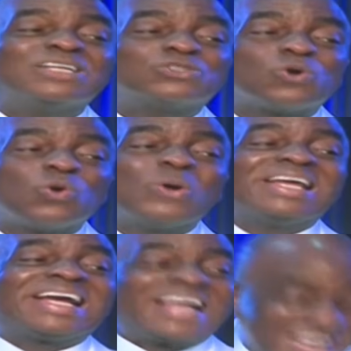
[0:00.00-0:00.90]
is to know
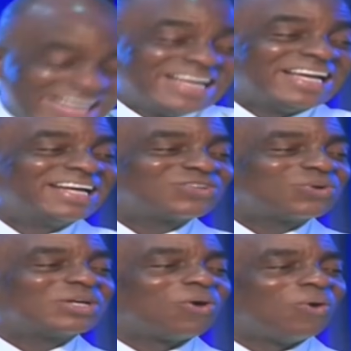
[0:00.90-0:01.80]
the key to
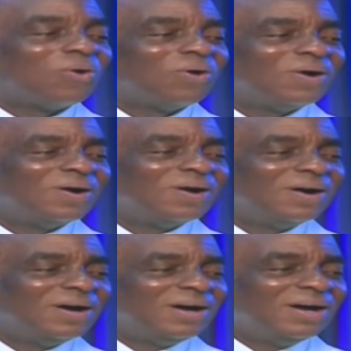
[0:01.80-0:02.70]
the door,
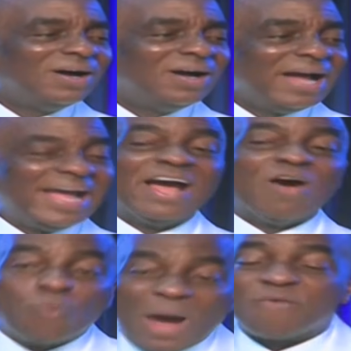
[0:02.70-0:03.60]
a
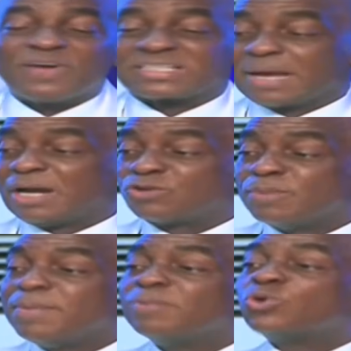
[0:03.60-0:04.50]
way of escape that you may be able